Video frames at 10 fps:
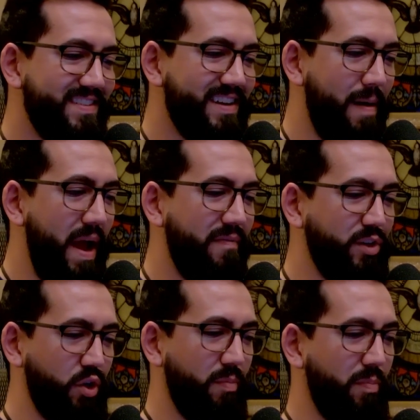I'm having
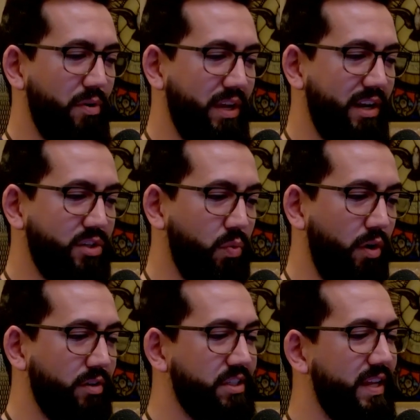trouble putting it into
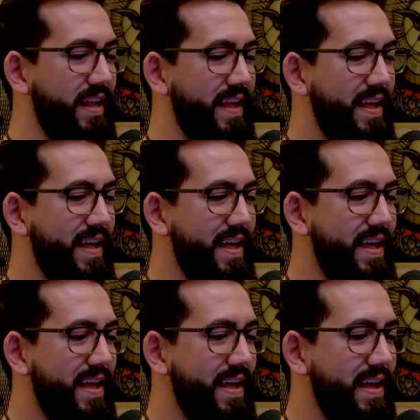words.
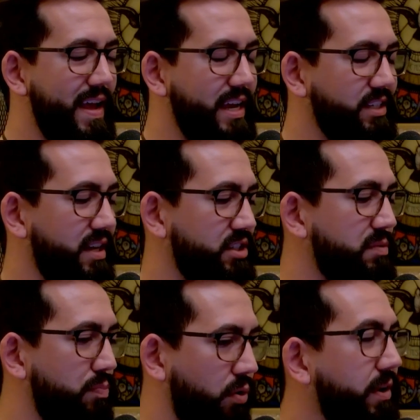He's not
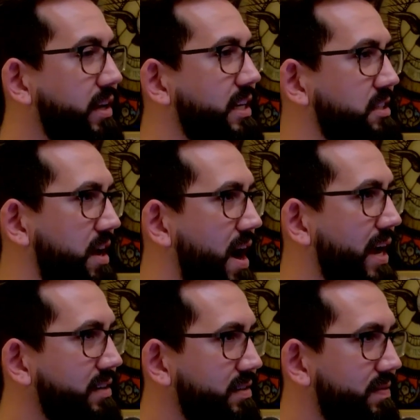just brilliant, he's
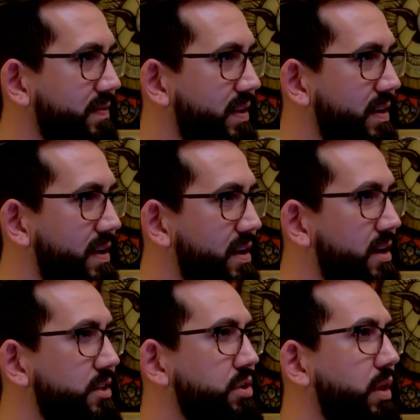kind.
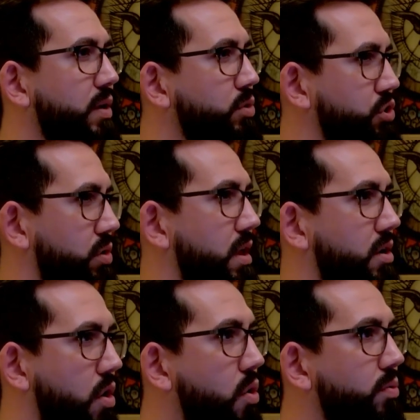So like with Sherlock
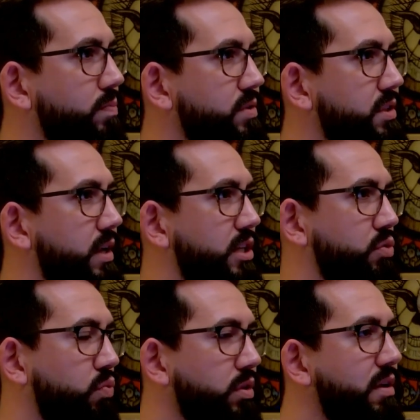Holmes, it's
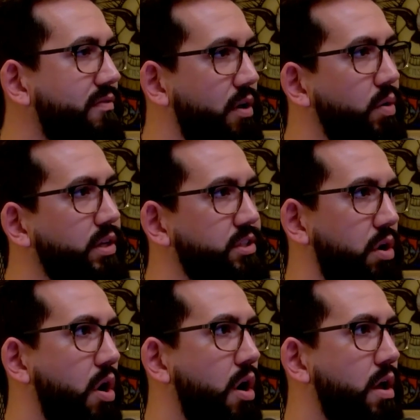really focused
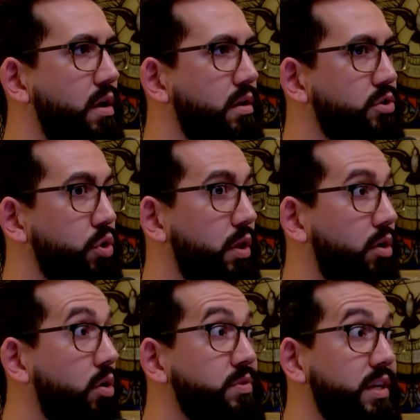on Sherlock
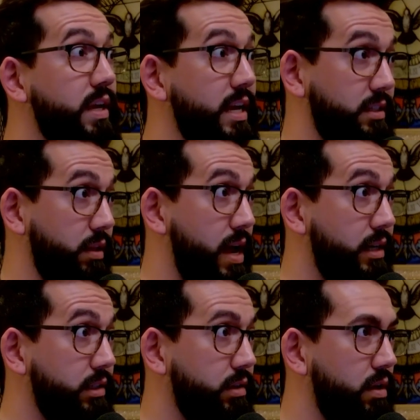Holmes'
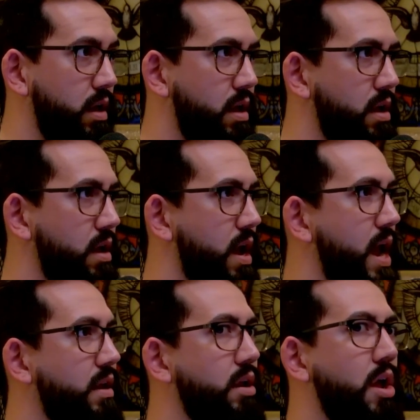intellect. Hmm.
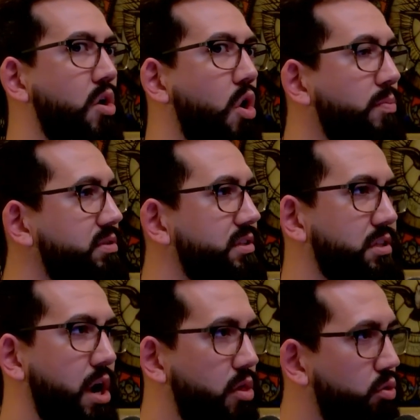And, and almost this
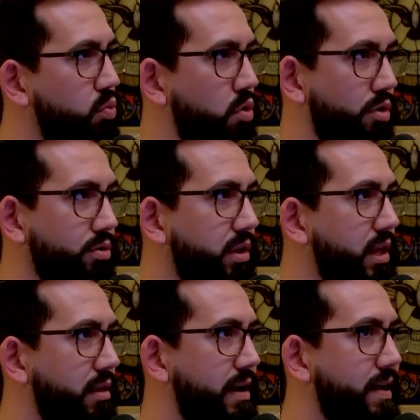otherworldly,
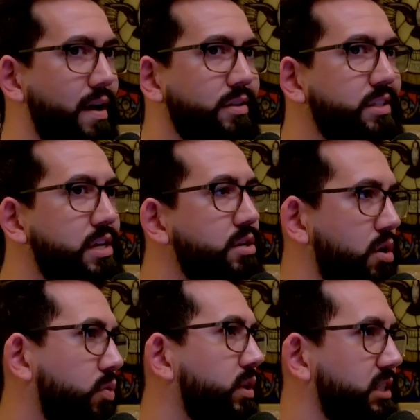like, how does he
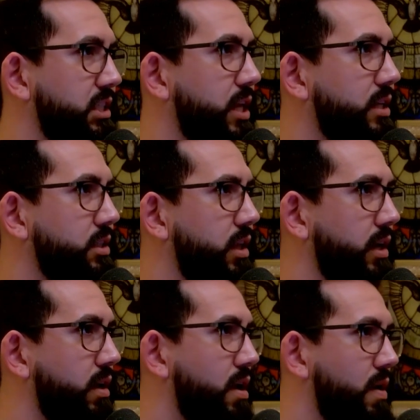know these things?
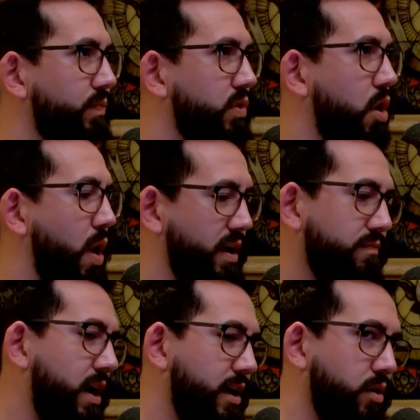Like, oh, I,
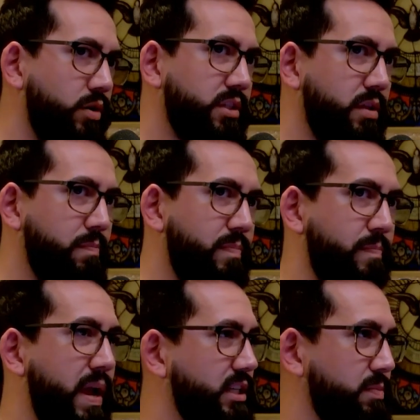I noticed the
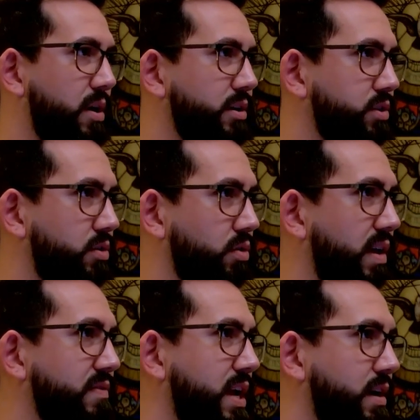paint splotch on your
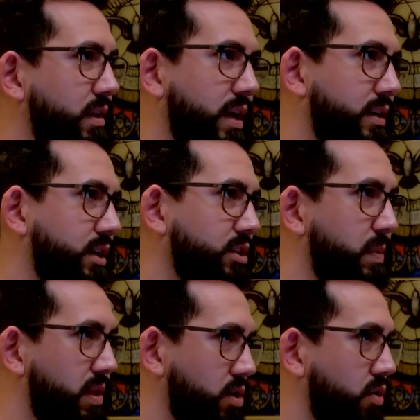left hand, and that tells me
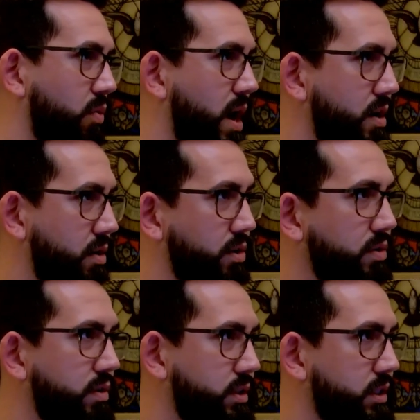that you're a writer, and you do
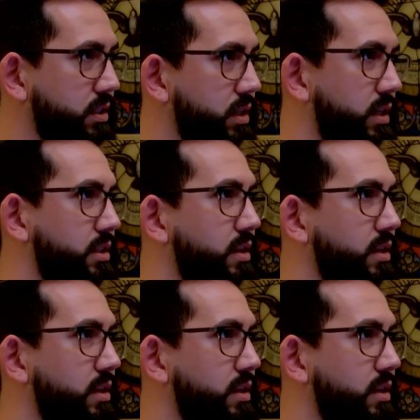this, this, and this.